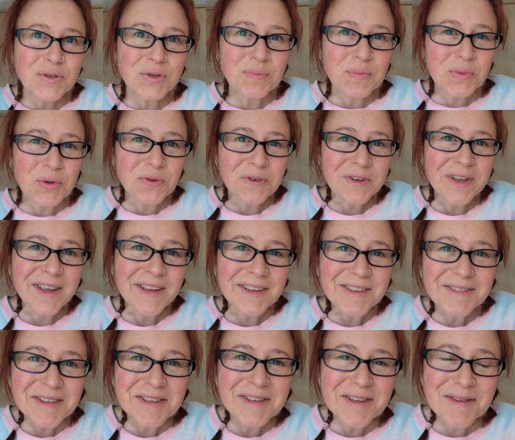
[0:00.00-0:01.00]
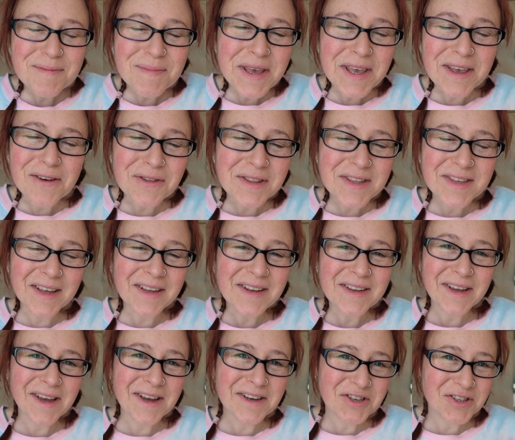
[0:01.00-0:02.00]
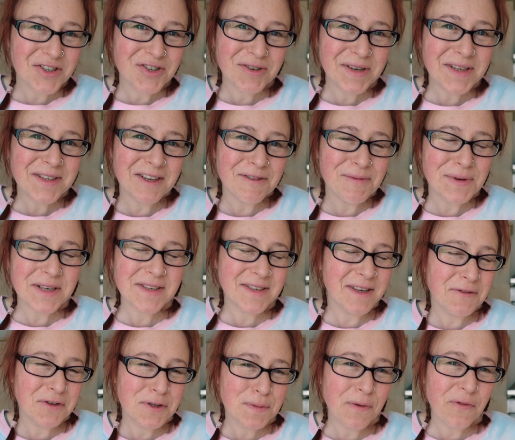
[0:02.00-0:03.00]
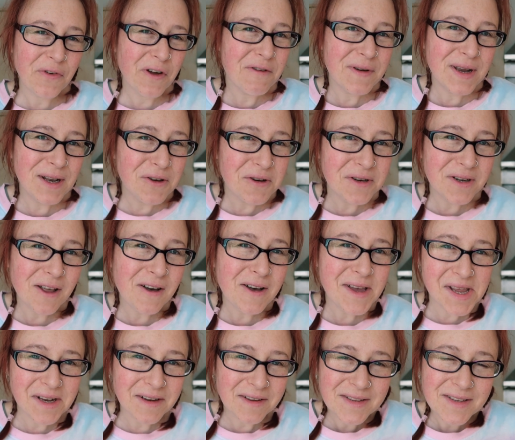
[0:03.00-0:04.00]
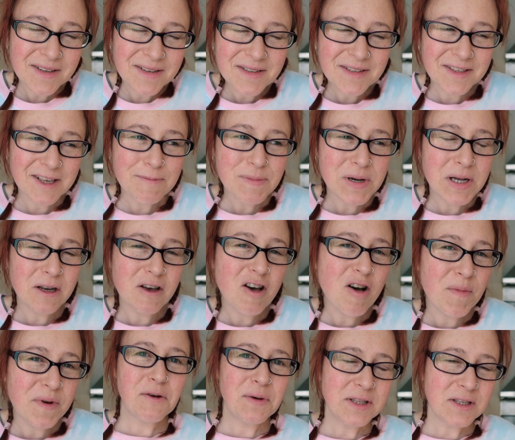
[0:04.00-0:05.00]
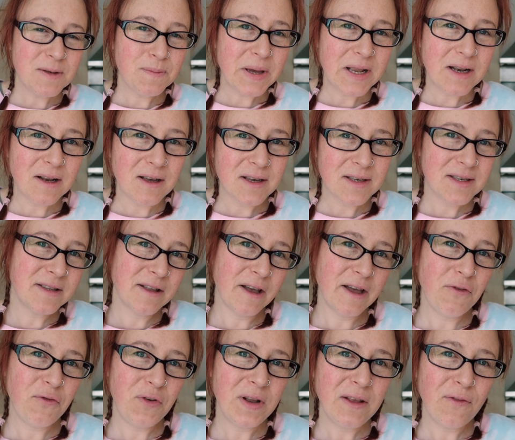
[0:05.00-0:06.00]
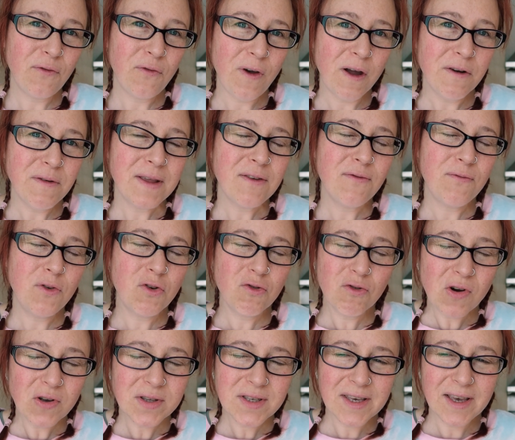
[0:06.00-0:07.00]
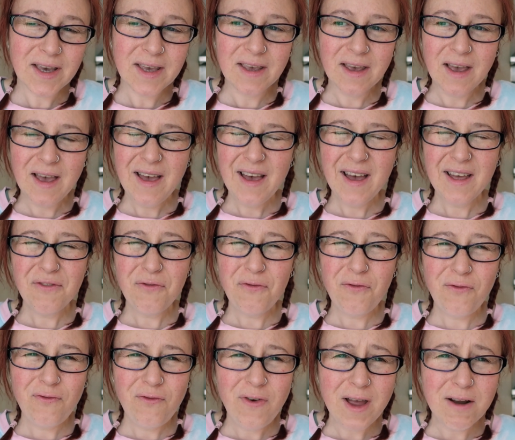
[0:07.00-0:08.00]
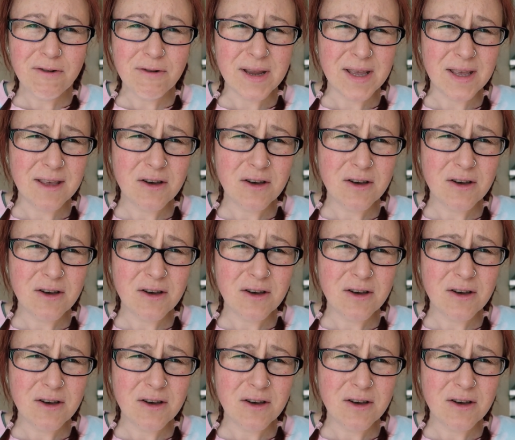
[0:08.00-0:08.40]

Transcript: Good morning. This is me on Sunday. I just treated myself to a very long lie-in and didn't set my alarm. I went to bed last night feeling very grotty and very